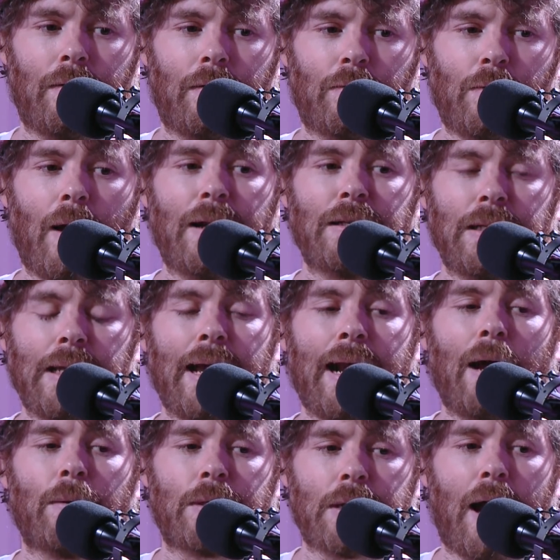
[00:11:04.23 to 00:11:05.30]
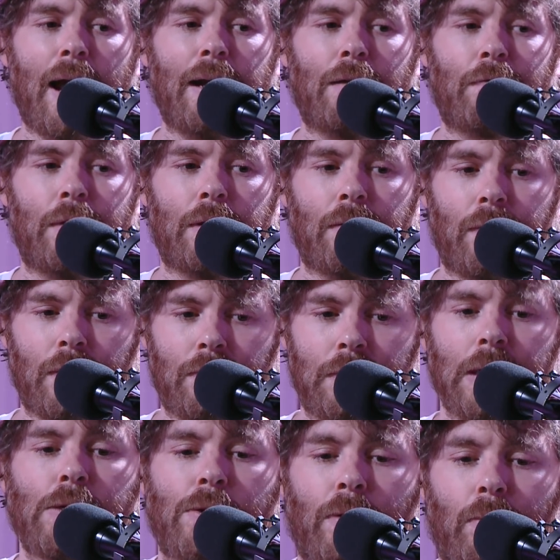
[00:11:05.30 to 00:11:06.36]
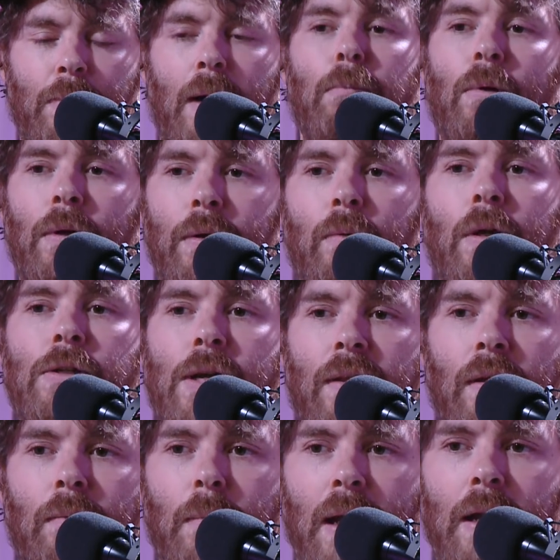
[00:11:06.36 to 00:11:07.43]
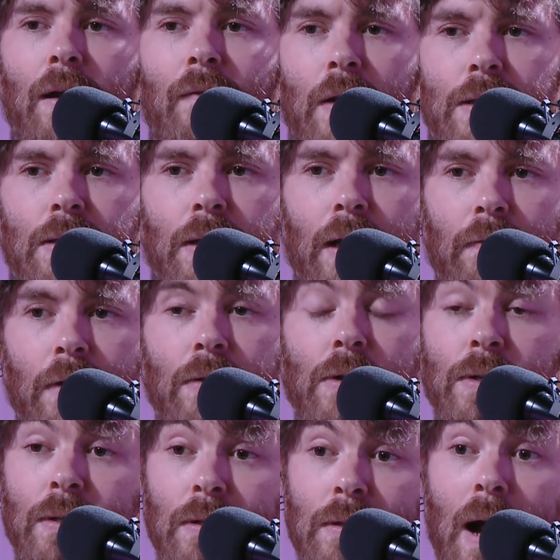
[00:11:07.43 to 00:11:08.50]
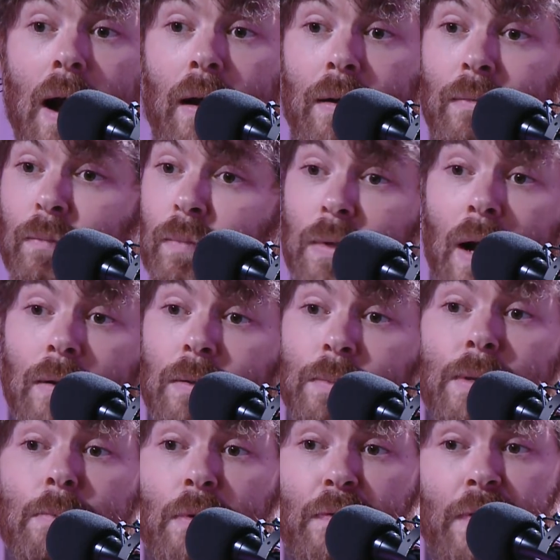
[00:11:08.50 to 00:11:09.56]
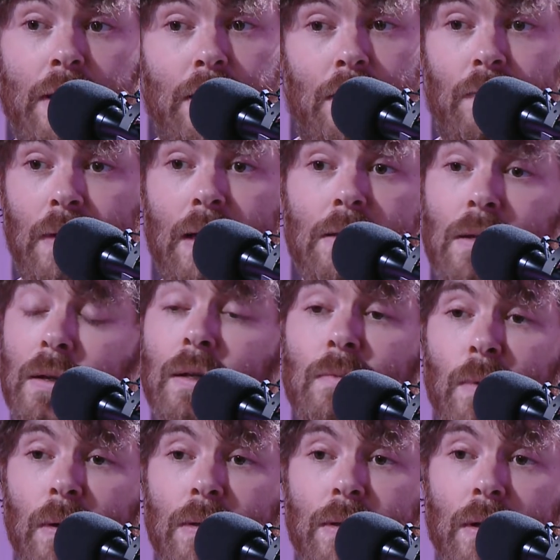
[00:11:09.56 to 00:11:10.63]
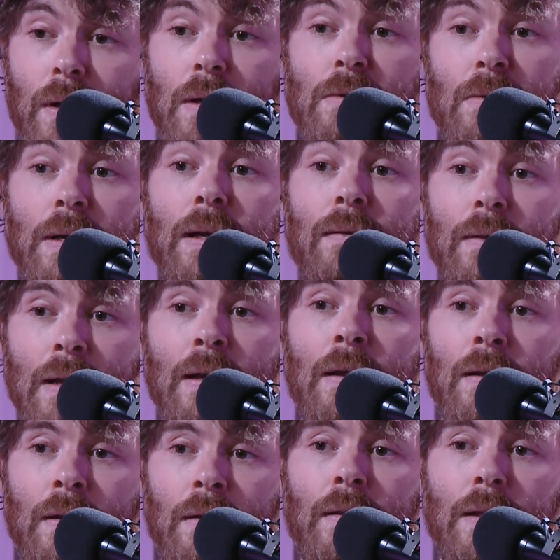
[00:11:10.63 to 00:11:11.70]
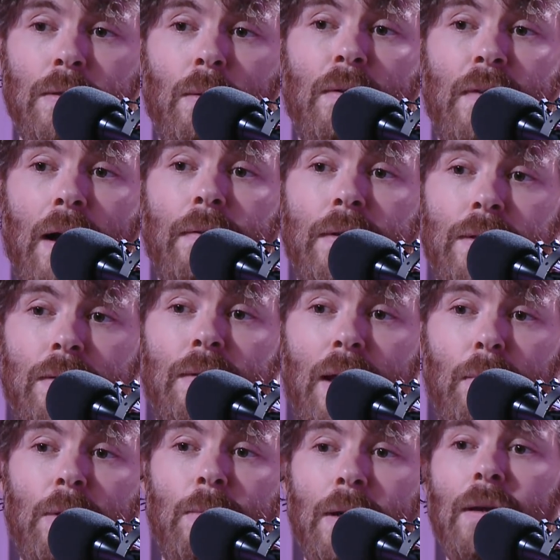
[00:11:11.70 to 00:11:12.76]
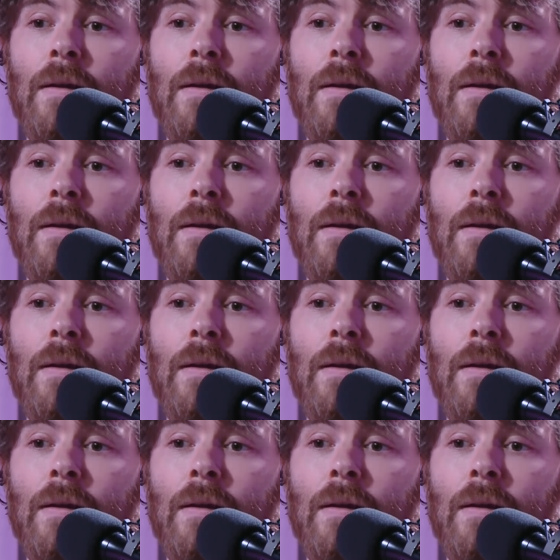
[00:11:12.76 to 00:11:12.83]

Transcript: trying to get outside of the digital bubble in which I think many of us live, and just to talk to people face to face and experience the country. And that's sort of how this came to be.